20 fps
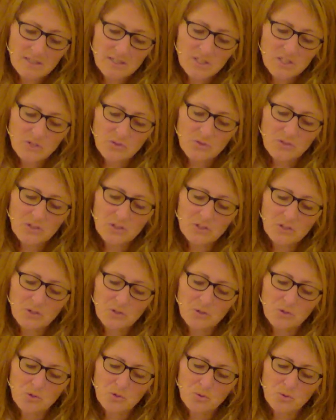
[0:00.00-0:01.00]
so that
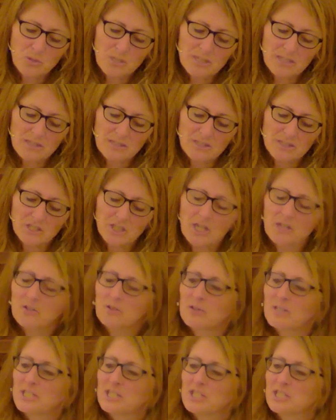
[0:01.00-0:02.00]
you and the
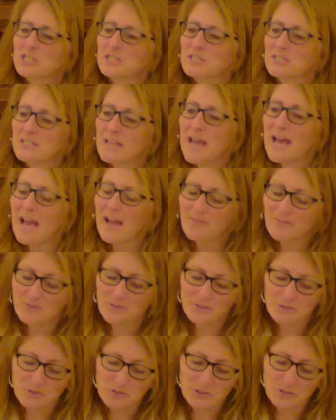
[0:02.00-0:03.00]
generations
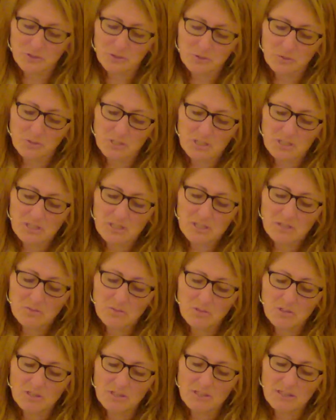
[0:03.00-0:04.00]
after you
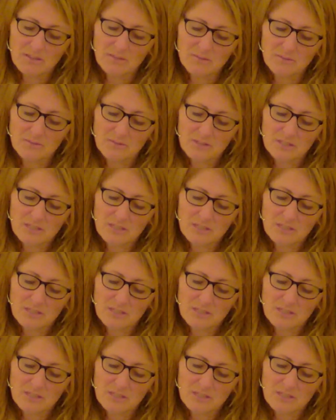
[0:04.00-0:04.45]
will live.